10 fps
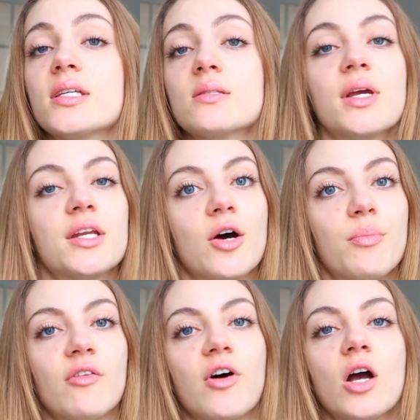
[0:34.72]
is made
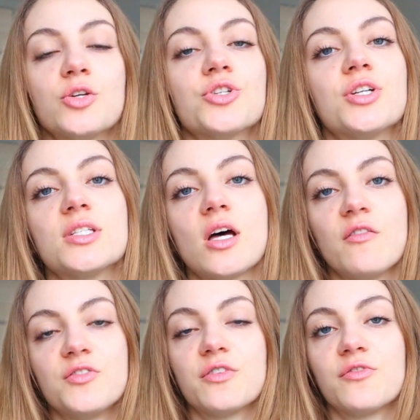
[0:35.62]
up of hundreds
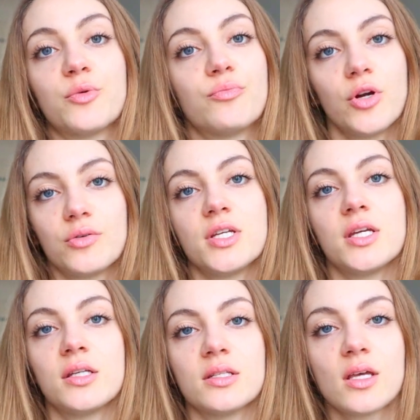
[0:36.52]
of different
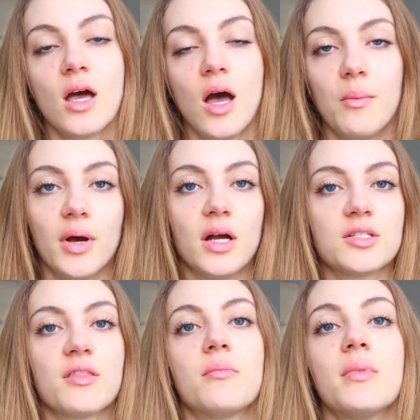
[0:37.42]
proteins,
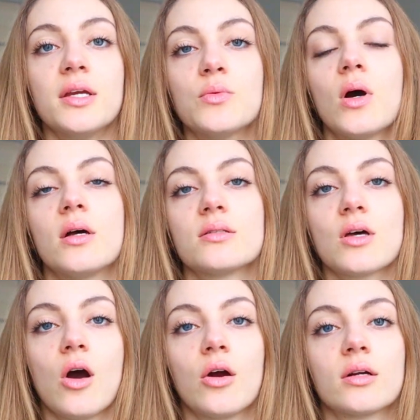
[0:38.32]
but the main ones
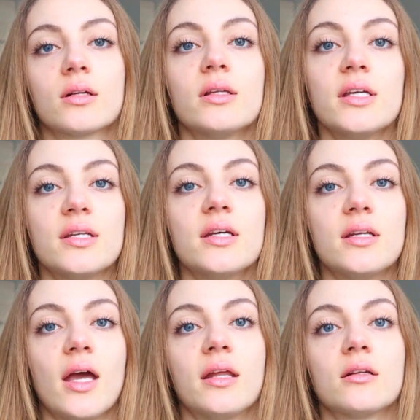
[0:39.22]
are
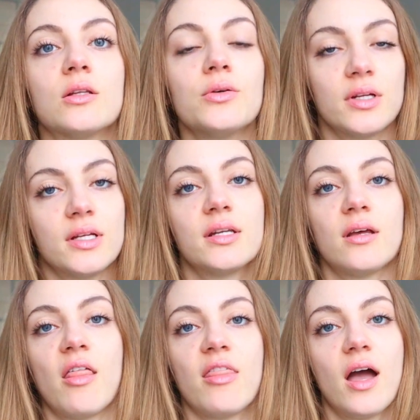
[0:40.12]
gliadin and
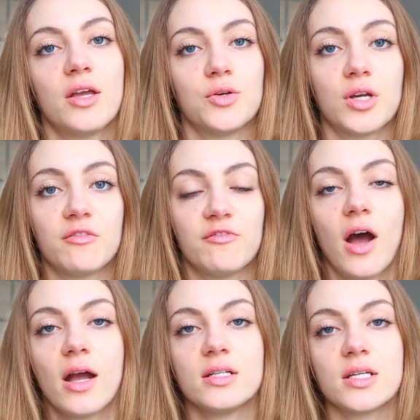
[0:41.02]
glutenin that you can
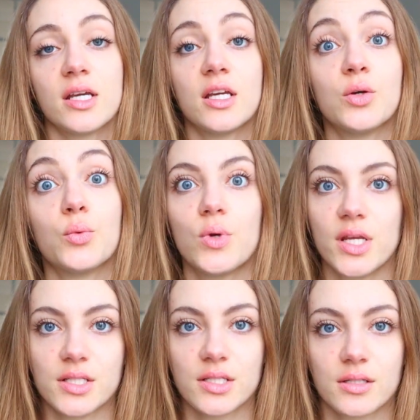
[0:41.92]
find in
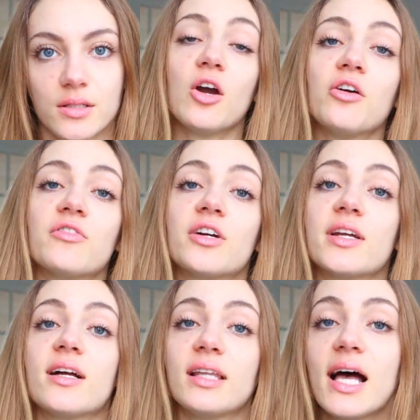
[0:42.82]
wheat. They are
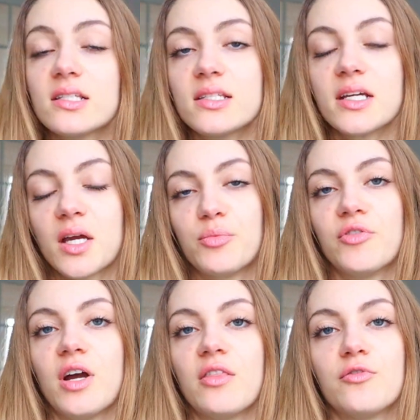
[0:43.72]
very elastic and
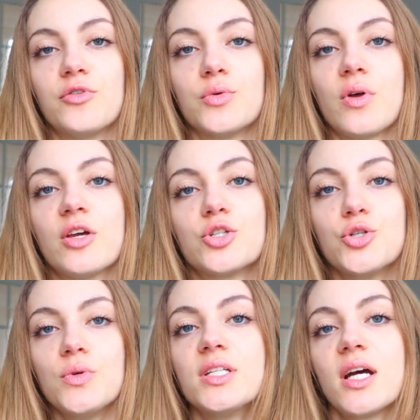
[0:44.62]
provide the food with a
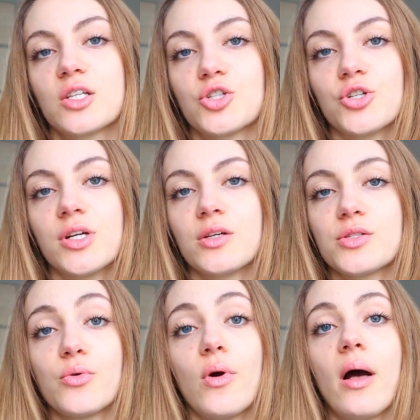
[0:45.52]
chewy texture and
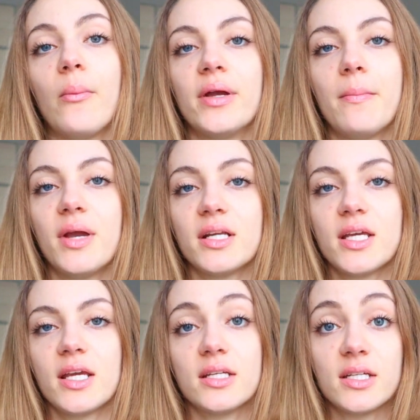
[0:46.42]
also help it
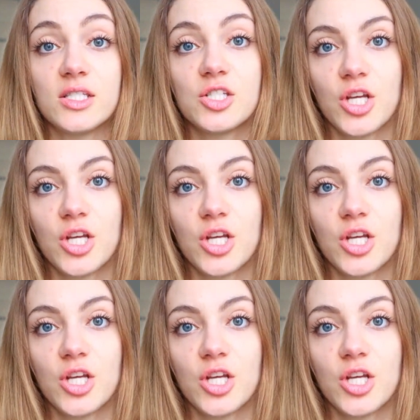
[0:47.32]
maintain its